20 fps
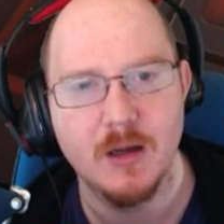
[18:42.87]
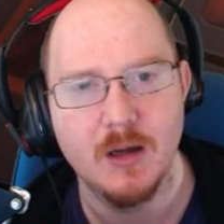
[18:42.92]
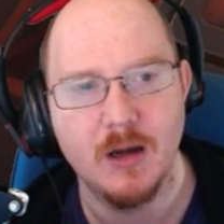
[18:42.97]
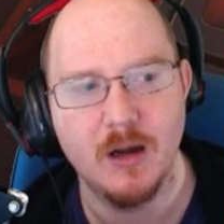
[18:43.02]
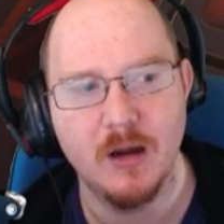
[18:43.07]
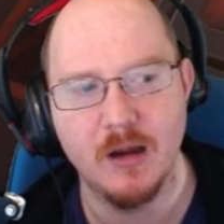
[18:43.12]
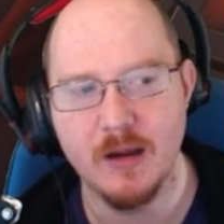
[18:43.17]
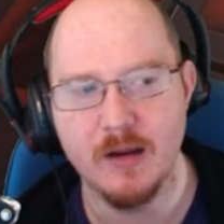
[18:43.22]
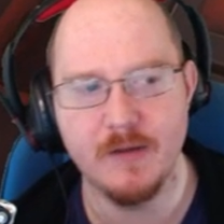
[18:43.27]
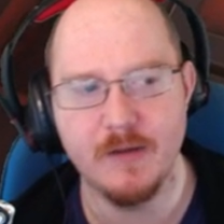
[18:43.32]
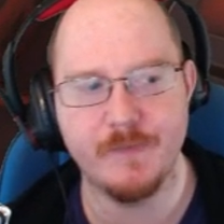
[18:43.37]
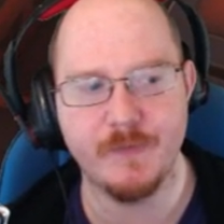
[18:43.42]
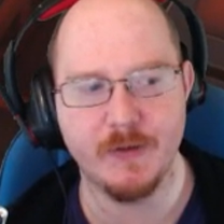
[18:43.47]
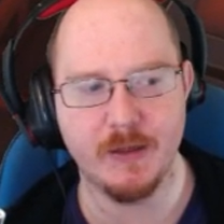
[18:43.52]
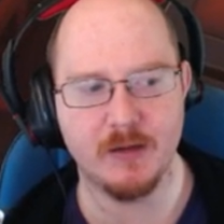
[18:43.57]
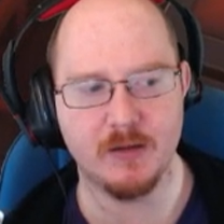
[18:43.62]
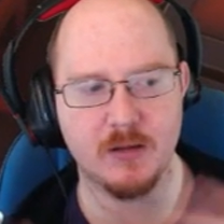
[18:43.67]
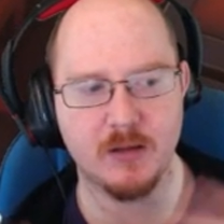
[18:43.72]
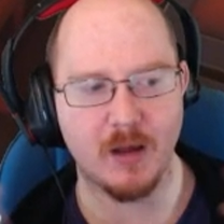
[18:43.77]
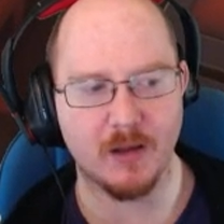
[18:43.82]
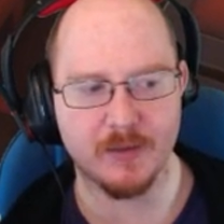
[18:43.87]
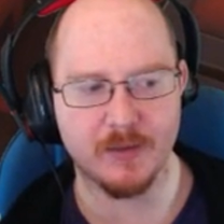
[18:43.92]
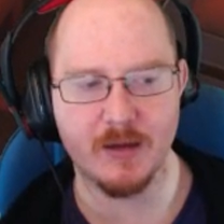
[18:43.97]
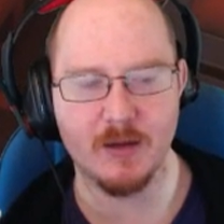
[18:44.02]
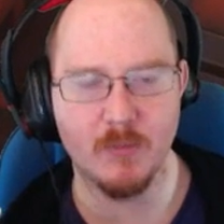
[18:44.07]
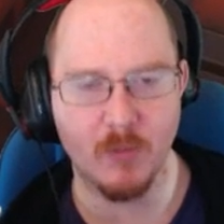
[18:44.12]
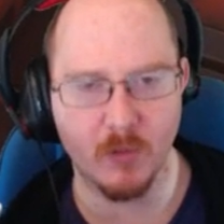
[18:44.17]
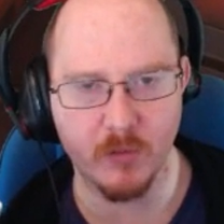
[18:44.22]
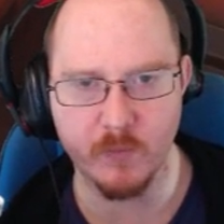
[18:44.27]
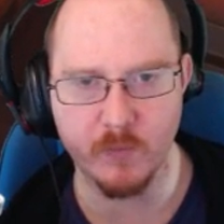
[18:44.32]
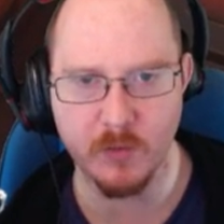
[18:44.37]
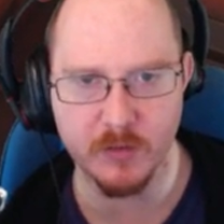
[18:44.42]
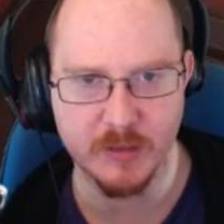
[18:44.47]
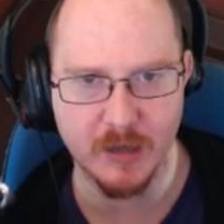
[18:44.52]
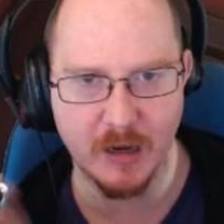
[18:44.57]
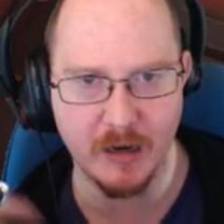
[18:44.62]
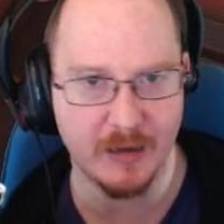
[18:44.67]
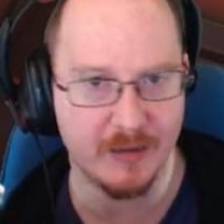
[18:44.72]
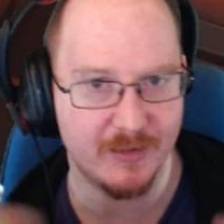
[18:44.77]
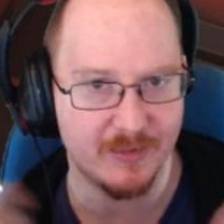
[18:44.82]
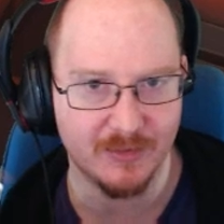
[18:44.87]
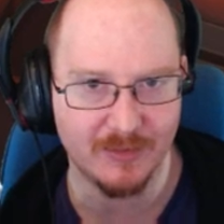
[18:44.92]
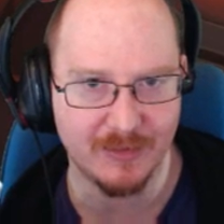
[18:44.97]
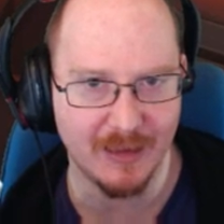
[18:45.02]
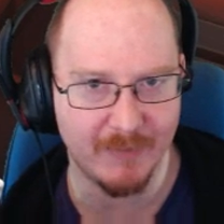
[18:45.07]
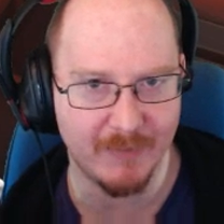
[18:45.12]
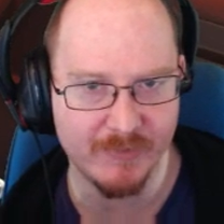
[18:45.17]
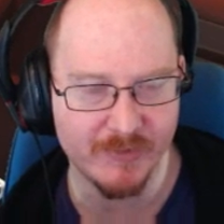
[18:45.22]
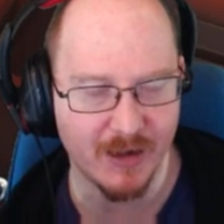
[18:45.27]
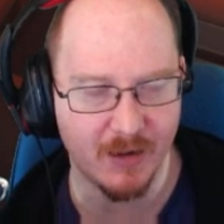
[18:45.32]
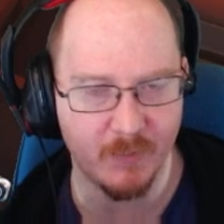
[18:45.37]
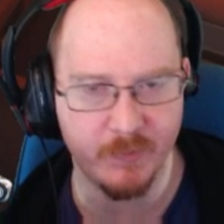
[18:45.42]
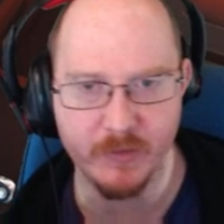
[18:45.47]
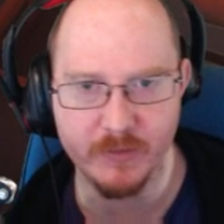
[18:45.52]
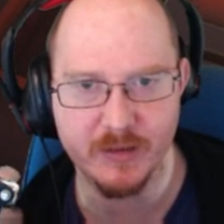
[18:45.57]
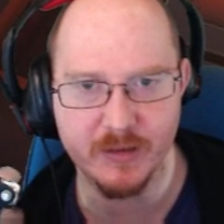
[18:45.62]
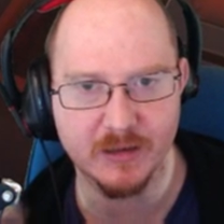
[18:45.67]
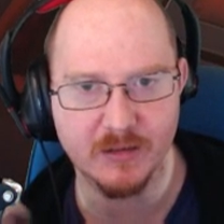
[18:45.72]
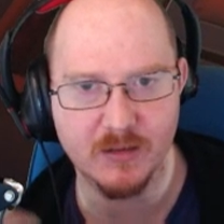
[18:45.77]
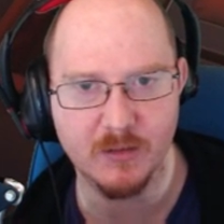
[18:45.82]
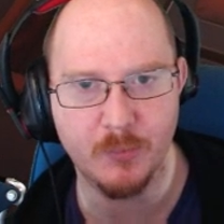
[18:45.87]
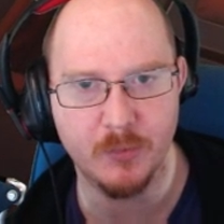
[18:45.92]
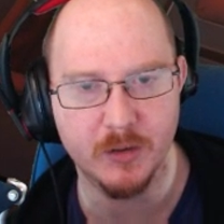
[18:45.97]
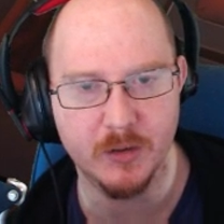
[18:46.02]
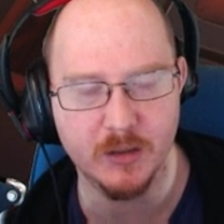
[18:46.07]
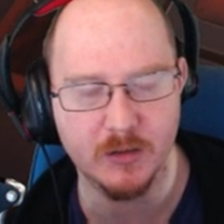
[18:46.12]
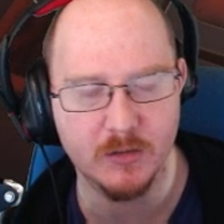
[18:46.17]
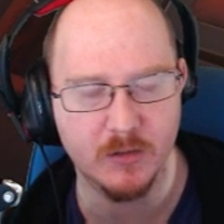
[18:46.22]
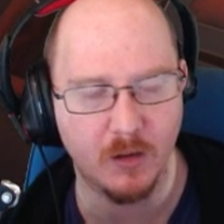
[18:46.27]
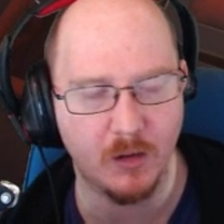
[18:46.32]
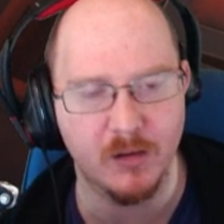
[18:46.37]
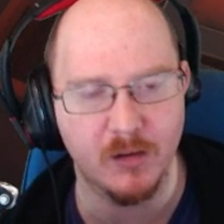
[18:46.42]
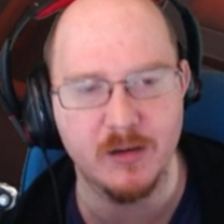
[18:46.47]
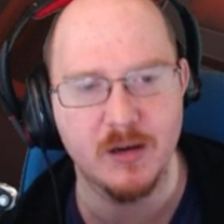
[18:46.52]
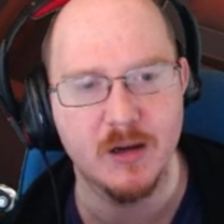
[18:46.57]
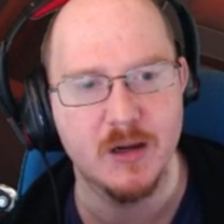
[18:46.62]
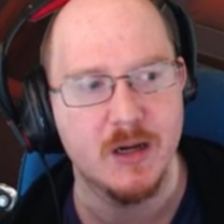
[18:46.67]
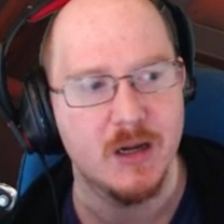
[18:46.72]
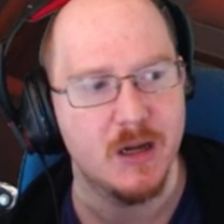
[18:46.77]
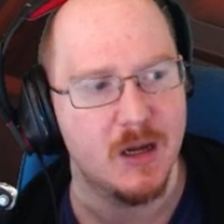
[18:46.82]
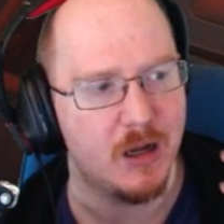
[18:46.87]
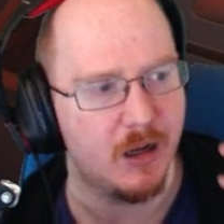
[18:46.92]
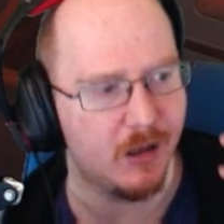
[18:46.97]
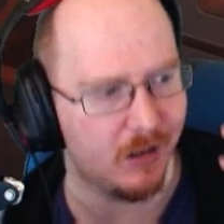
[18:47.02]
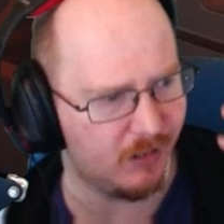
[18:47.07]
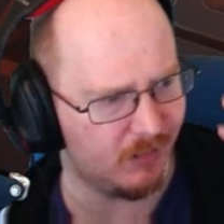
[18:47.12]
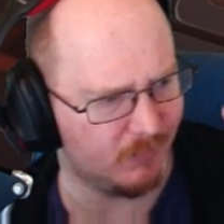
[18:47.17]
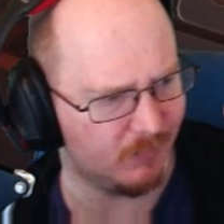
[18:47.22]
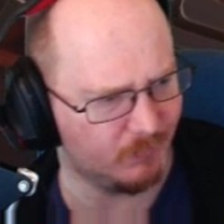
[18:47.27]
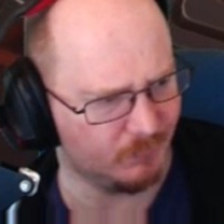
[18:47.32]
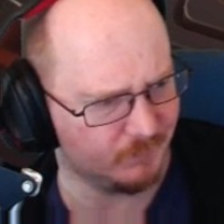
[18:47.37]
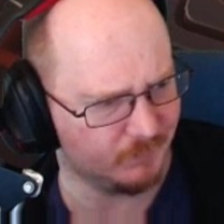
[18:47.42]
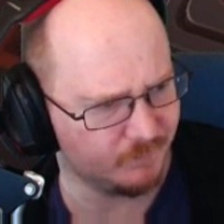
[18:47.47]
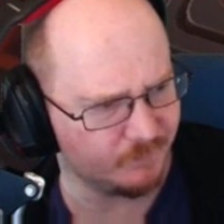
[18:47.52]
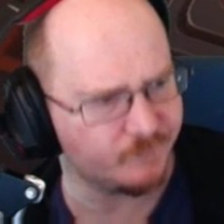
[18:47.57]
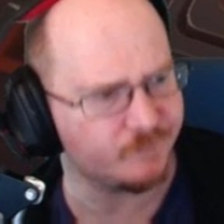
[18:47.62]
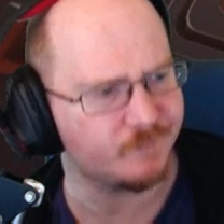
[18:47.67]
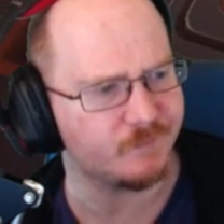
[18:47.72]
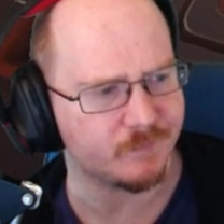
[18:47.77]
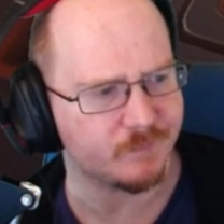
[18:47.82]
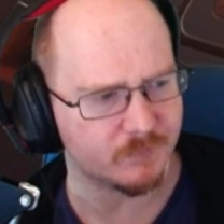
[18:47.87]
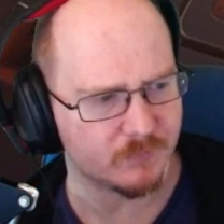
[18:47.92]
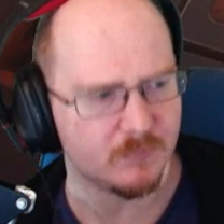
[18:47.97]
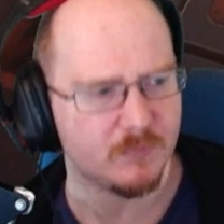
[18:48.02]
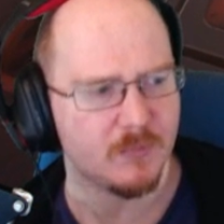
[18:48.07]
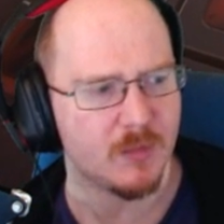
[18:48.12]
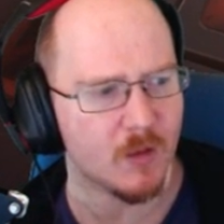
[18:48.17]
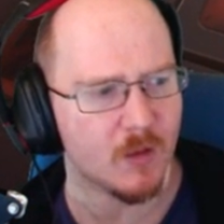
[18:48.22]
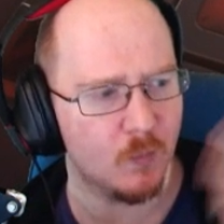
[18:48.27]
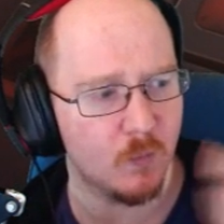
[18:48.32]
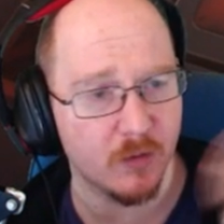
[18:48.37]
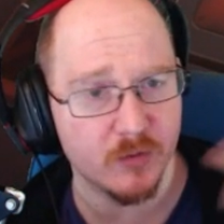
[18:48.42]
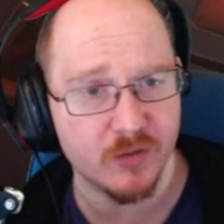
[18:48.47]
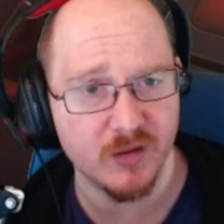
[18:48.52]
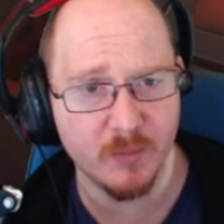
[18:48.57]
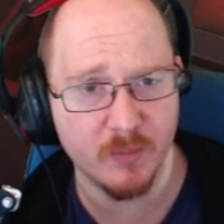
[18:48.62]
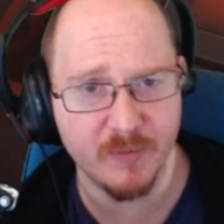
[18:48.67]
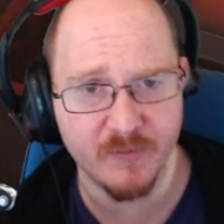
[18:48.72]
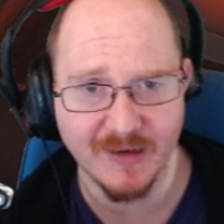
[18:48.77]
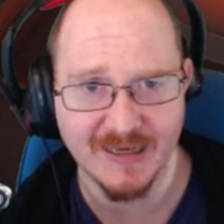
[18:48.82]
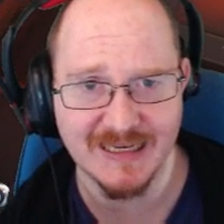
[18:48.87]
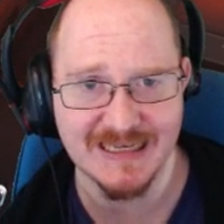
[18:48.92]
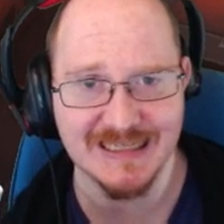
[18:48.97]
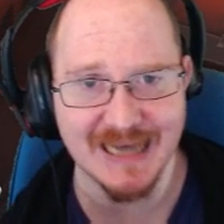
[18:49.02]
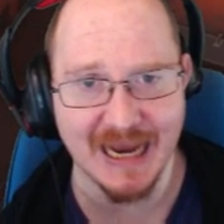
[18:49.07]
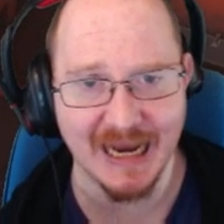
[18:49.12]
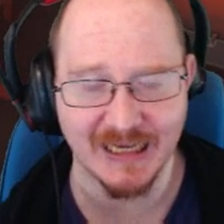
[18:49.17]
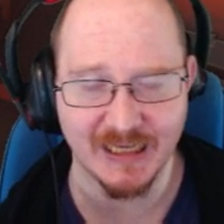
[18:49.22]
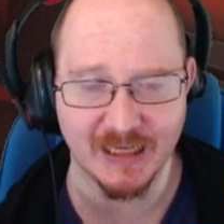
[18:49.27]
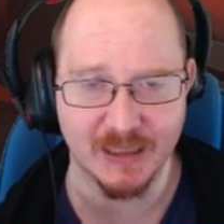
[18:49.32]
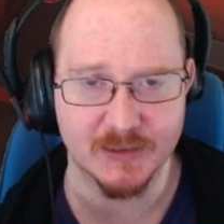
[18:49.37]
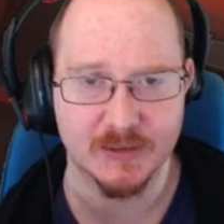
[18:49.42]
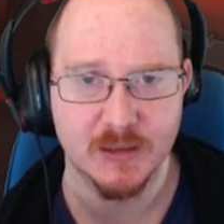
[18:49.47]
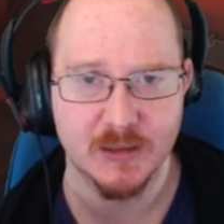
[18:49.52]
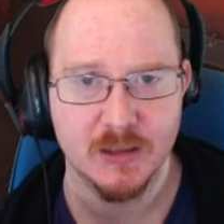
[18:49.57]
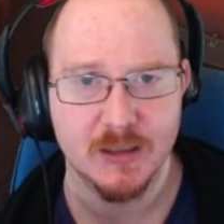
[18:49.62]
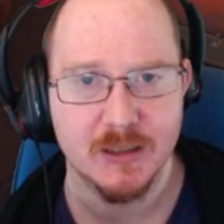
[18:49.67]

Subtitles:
If he starts hitting more than one target, his damage output is actually pretty solid, while still providing tanking.